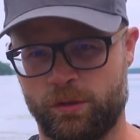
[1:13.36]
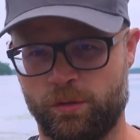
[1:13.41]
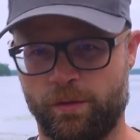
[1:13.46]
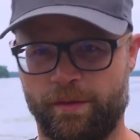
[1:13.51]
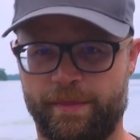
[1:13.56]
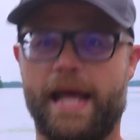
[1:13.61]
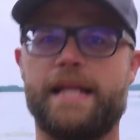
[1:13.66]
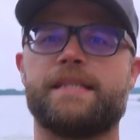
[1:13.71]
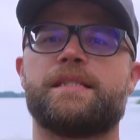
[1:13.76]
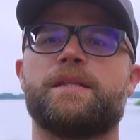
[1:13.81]
So
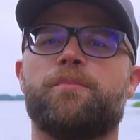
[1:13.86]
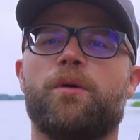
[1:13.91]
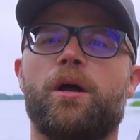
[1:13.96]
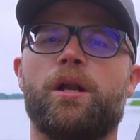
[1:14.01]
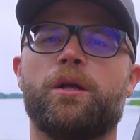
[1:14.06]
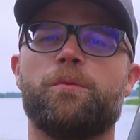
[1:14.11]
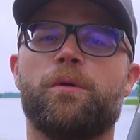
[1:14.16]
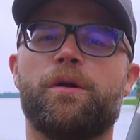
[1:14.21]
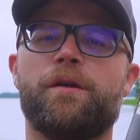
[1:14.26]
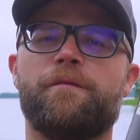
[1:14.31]
that's the
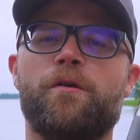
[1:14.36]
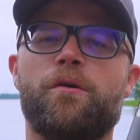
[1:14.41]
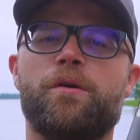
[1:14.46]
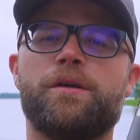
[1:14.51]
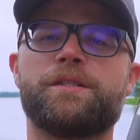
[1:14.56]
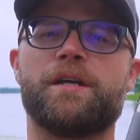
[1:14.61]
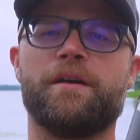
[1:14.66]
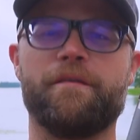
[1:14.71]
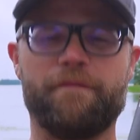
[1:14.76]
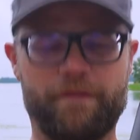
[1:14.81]
product we're gonna
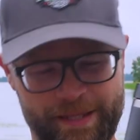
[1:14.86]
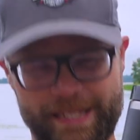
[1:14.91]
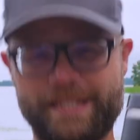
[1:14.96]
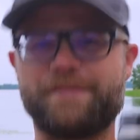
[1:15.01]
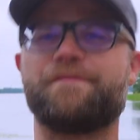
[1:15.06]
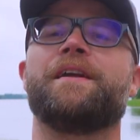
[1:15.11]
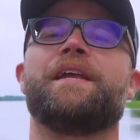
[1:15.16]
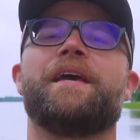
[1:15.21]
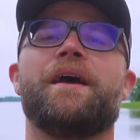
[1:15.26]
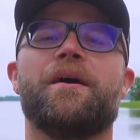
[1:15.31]
focus on for
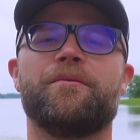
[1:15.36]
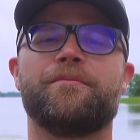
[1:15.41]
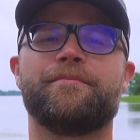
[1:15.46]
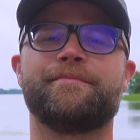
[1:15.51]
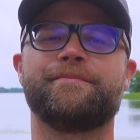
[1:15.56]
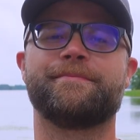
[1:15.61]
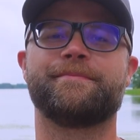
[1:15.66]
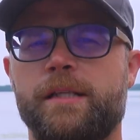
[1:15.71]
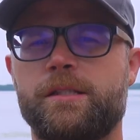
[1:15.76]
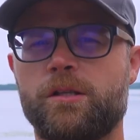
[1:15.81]
this video.
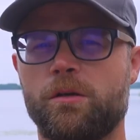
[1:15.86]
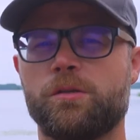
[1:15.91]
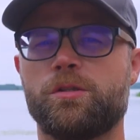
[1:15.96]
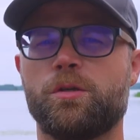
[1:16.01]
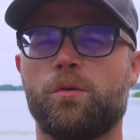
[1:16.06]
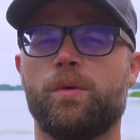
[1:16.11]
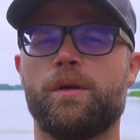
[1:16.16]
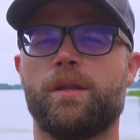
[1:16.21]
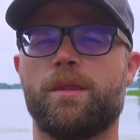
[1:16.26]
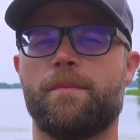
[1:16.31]
It's
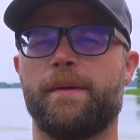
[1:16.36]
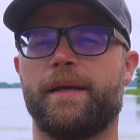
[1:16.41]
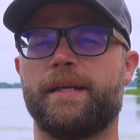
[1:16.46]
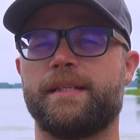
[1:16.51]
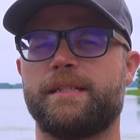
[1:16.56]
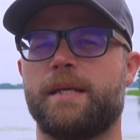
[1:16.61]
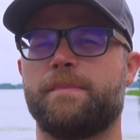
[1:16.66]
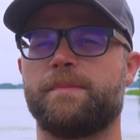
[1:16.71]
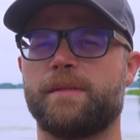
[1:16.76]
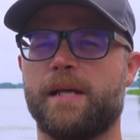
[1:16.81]
also one of the
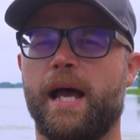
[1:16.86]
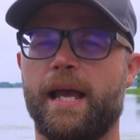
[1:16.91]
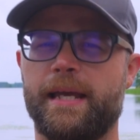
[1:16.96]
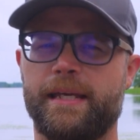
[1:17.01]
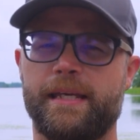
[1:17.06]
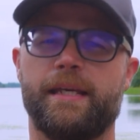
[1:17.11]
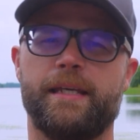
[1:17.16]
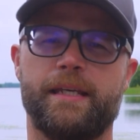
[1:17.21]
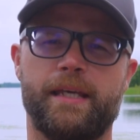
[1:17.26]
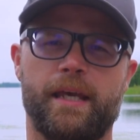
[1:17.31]
biggest tips I
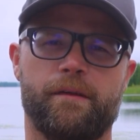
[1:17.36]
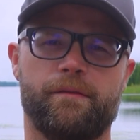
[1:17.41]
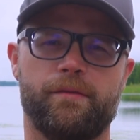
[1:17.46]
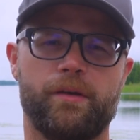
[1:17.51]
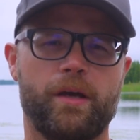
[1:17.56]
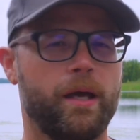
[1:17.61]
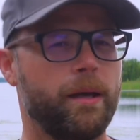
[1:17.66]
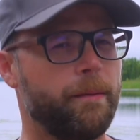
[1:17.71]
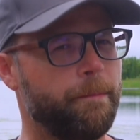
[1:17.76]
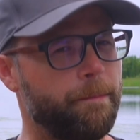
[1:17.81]
can
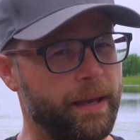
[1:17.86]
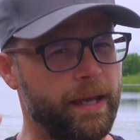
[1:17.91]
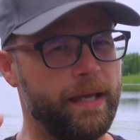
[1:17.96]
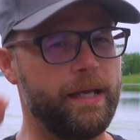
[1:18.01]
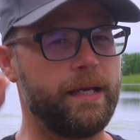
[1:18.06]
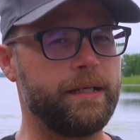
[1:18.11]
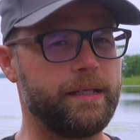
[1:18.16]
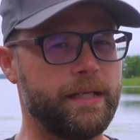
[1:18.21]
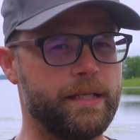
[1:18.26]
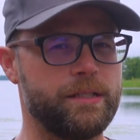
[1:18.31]
give.
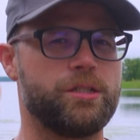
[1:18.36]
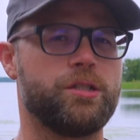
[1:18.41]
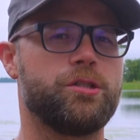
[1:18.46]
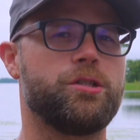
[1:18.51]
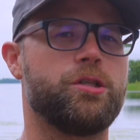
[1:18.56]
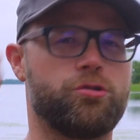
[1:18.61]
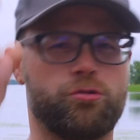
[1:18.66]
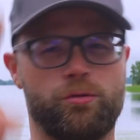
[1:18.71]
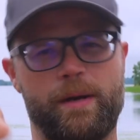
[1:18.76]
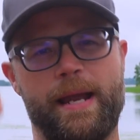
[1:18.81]
Pay attention
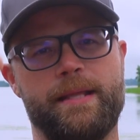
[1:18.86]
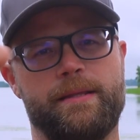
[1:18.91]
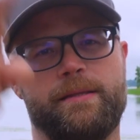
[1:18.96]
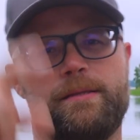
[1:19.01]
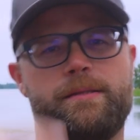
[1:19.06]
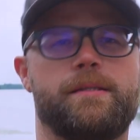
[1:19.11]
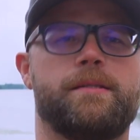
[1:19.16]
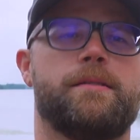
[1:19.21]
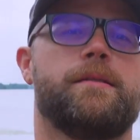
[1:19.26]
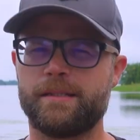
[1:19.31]
to
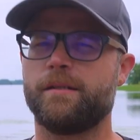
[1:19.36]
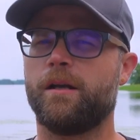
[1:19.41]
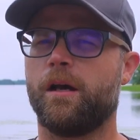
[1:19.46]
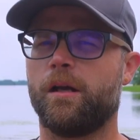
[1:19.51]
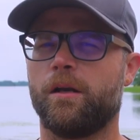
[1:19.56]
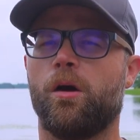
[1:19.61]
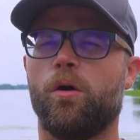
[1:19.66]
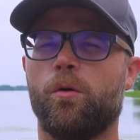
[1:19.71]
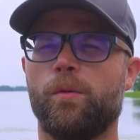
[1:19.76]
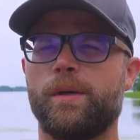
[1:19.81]
trends. It's
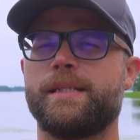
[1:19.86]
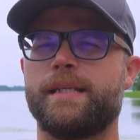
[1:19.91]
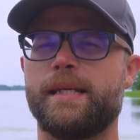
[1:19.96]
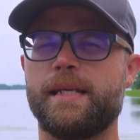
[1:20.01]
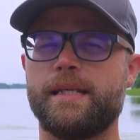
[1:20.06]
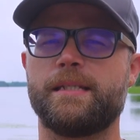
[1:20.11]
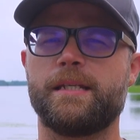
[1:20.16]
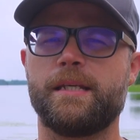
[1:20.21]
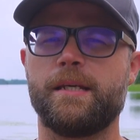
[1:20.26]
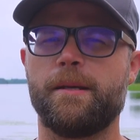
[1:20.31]
not always
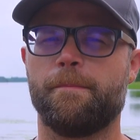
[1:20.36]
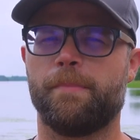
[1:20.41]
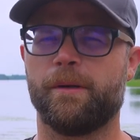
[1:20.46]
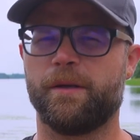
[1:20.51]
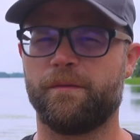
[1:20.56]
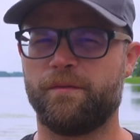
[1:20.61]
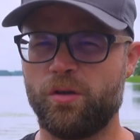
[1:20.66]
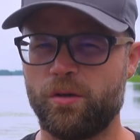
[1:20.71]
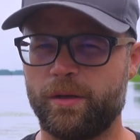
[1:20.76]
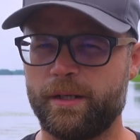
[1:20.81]
easy, but
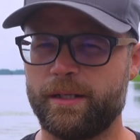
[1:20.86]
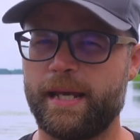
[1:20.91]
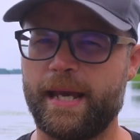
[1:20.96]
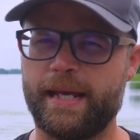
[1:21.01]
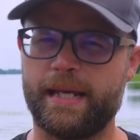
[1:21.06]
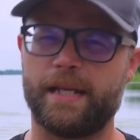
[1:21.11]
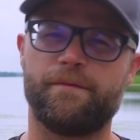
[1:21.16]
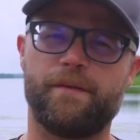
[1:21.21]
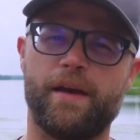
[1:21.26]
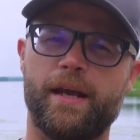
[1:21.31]
if you can
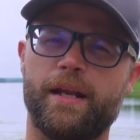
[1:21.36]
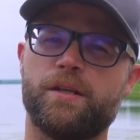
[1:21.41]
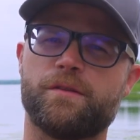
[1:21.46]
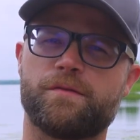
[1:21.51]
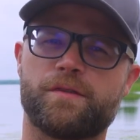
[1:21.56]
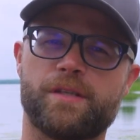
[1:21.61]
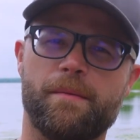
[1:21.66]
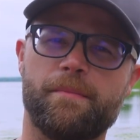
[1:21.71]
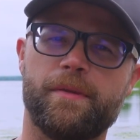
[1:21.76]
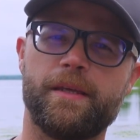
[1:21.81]
take advantage
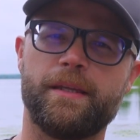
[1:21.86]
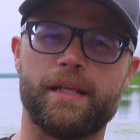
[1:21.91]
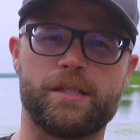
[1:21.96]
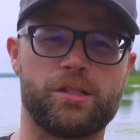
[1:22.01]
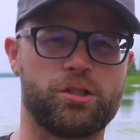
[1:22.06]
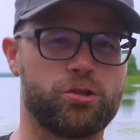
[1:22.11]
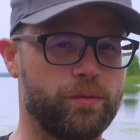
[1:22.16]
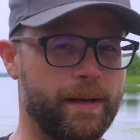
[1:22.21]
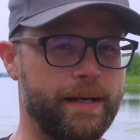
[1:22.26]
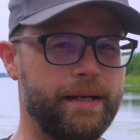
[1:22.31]
of something
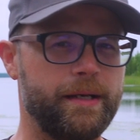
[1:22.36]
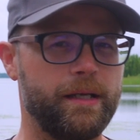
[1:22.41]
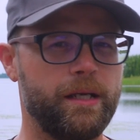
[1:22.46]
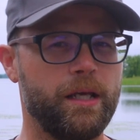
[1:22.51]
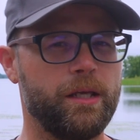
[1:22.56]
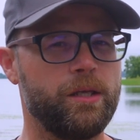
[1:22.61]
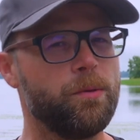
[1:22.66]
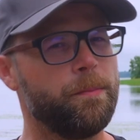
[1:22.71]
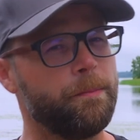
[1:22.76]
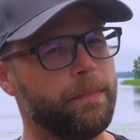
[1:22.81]
that's
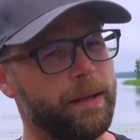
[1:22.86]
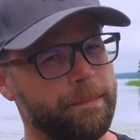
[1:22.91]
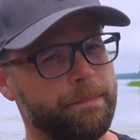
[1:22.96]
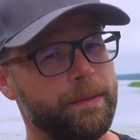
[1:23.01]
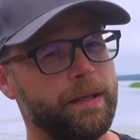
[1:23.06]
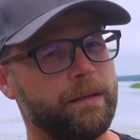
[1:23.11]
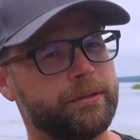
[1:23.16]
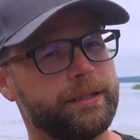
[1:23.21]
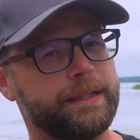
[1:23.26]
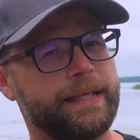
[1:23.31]
trending, you might
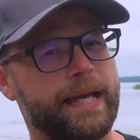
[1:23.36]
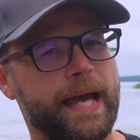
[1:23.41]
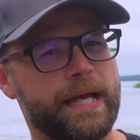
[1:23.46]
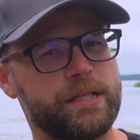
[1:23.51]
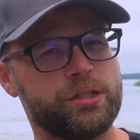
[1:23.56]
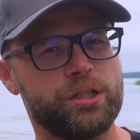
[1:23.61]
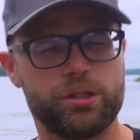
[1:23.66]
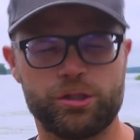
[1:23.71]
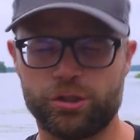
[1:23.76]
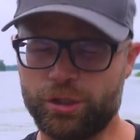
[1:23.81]
be able to
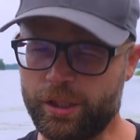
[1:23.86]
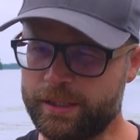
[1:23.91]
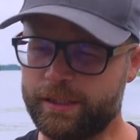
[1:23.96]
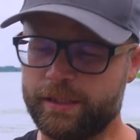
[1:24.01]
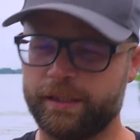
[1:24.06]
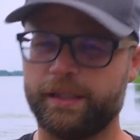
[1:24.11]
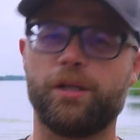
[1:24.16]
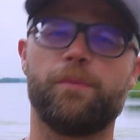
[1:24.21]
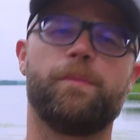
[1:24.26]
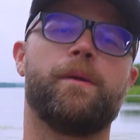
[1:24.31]
cash in just
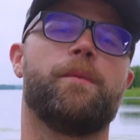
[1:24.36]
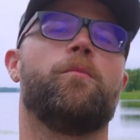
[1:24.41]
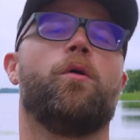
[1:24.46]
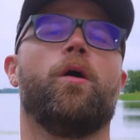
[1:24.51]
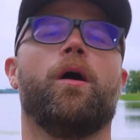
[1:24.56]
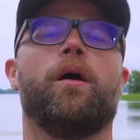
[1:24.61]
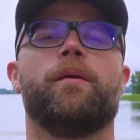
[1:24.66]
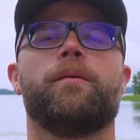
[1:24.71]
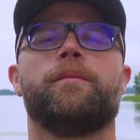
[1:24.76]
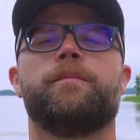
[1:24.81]
a little bit
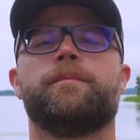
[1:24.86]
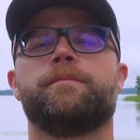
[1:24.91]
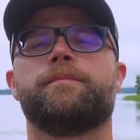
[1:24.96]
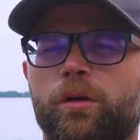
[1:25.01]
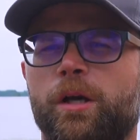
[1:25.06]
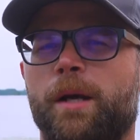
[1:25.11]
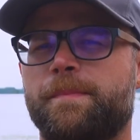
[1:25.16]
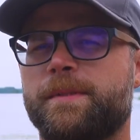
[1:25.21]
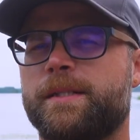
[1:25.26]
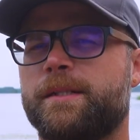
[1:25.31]
more. Metal
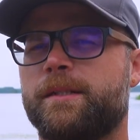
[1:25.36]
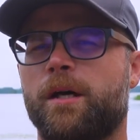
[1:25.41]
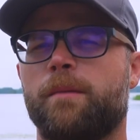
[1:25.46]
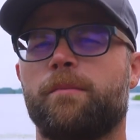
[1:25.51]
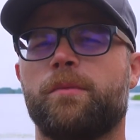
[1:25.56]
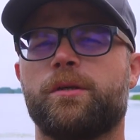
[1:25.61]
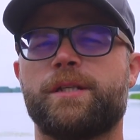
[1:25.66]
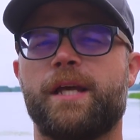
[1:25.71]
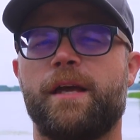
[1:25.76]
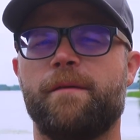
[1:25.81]
cups and
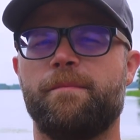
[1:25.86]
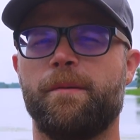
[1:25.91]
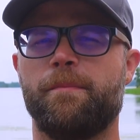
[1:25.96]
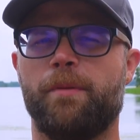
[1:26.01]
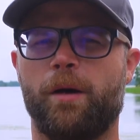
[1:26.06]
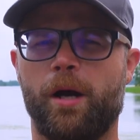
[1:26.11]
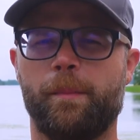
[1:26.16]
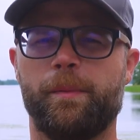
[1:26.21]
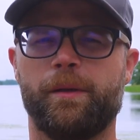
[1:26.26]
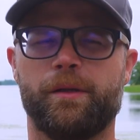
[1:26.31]
tumblers have been
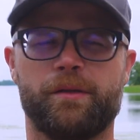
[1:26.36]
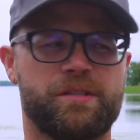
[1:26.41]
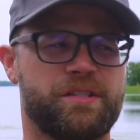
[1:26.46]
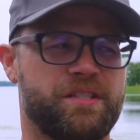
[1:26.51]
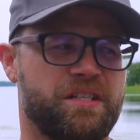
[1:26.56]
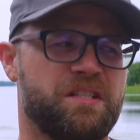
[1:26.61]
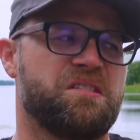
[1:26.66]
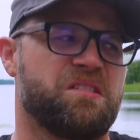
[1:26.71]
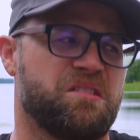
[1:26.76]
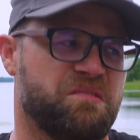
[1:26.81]
popular
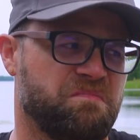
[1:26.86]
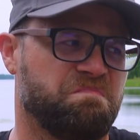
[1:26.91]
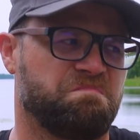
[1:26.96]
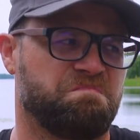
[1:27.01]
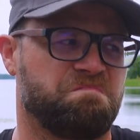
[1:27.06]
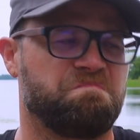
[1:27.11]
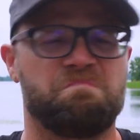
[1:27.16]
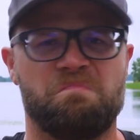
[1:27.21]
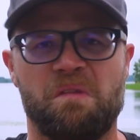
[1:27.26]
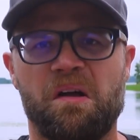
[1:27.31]
since,
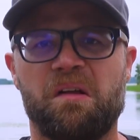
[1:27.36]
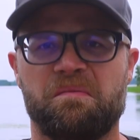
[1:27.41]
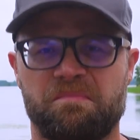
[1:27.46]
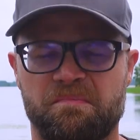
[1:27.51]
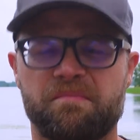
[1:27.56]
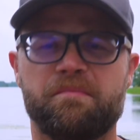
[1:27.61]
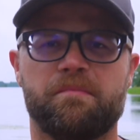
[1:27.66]
well,